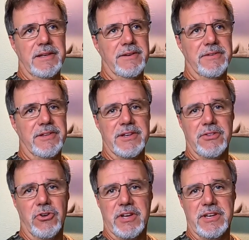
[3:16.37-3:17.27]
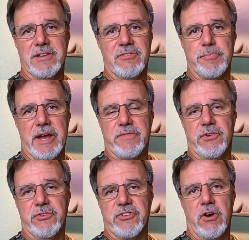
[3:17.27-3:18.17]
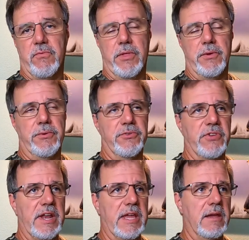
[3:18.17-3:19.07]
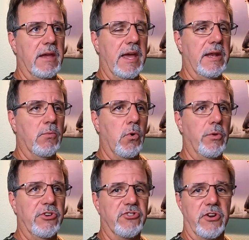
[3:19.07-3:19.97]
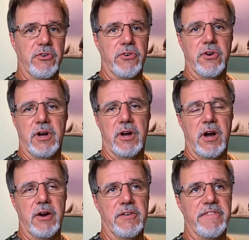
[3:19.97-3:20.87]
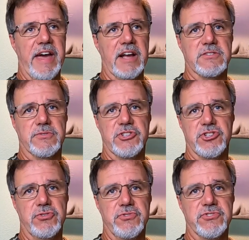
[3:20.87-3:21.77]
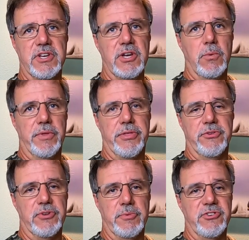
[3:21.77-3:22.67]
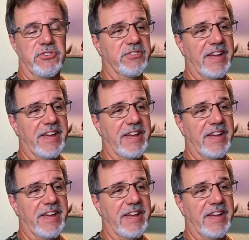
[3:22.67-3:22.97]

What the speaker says: you know, you can look and inspect for yourself whether there's any rolling shutter artifacts or issues with those images.